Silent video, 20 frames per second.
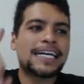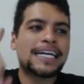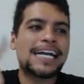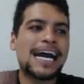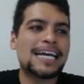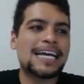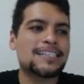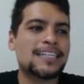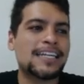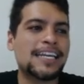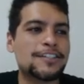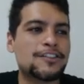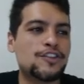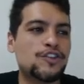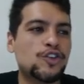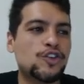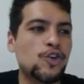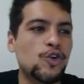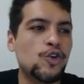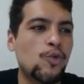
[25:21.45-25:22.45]
Guys,
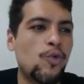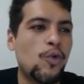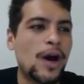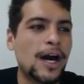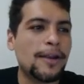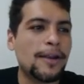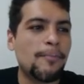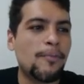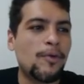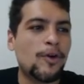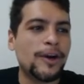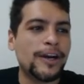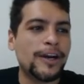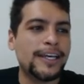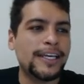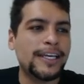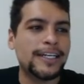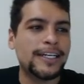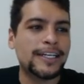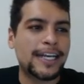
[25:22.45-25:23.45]
let's do one more
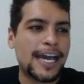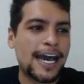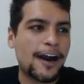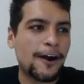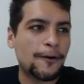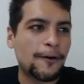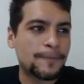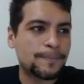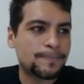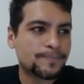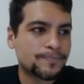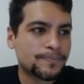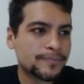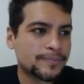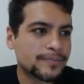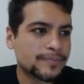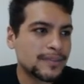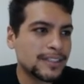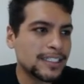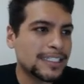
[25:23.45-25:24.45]
here
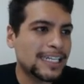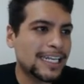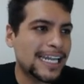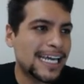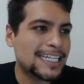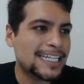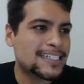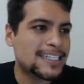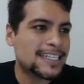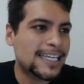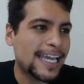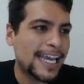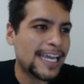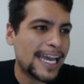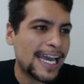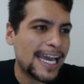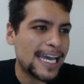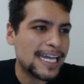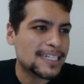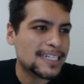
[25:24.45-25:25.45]
now. Let's
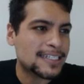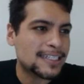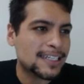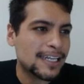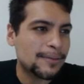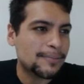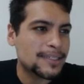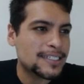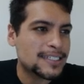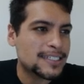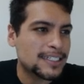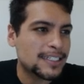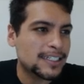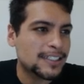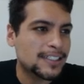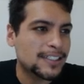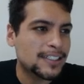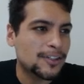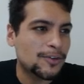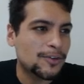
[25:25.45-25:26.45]
get, let me see a
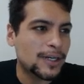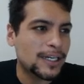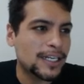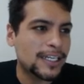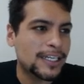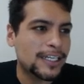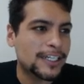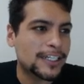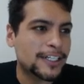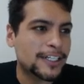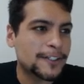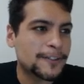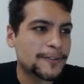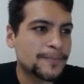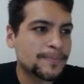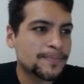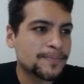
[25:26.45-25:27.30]
good one here.